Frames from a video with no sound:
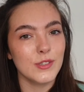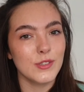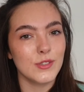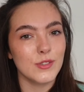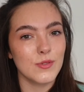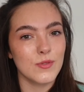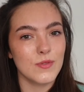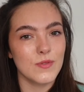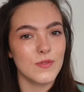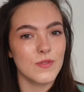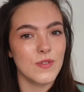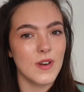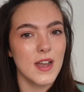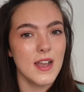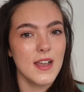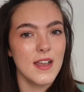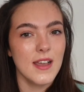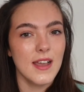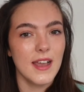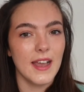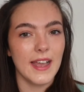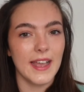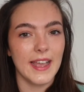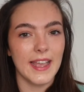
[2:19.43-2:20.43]
So
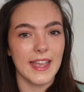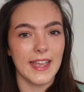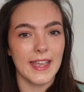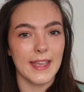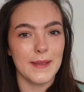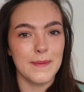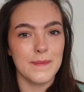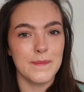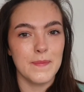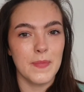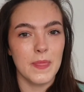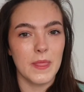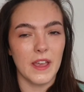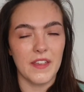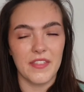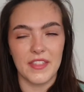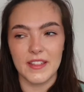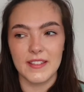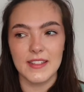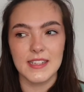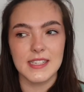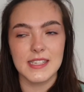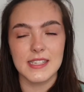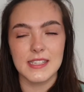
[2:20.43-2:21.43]
um, I
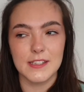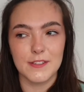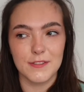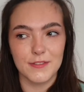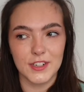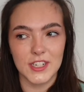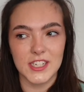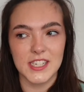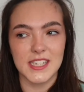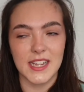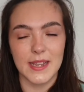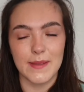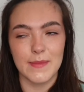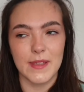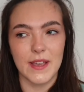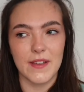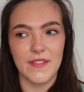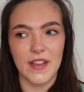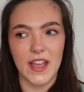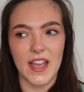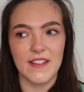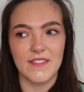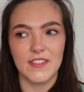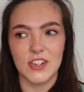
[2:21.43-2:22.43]
think this is the first time
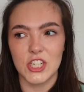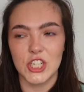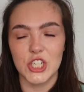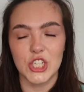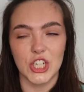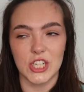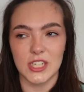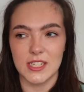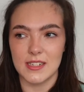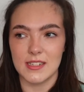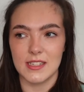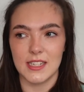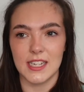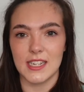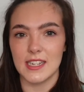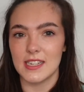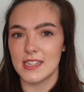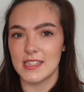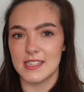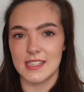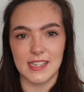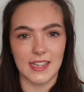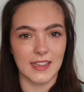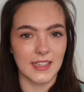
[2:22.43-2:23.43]
that I've ever done like
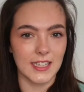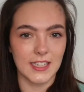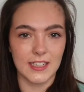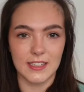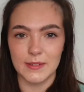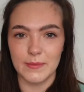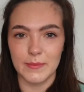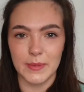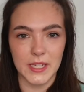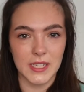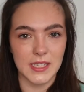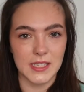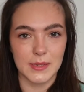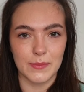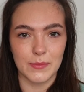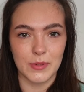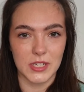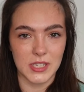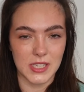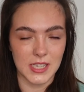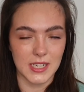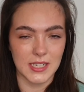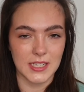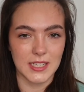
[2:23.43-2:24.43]
a silicone based
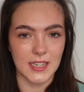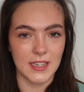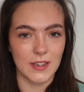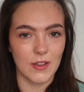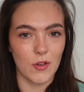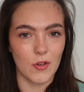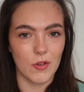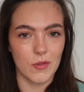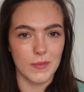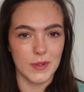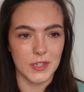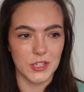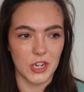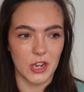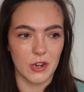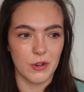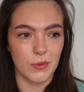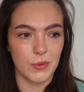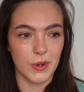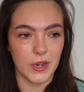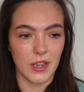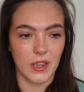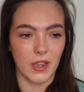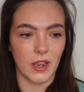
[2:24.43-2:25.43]
prosthetic on my
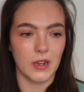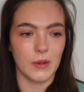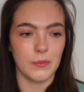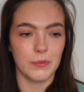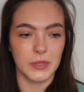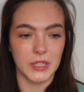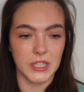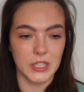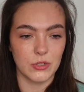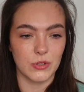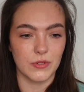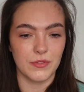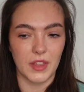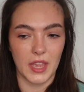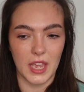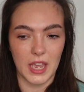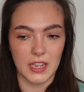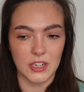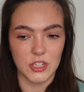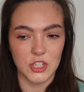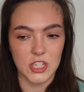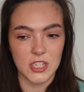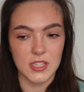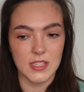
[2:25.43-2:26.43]
channel where you kind of bleed off the
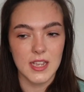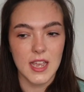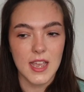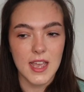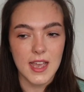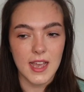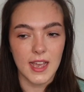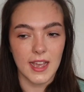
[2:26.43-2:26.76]
edges.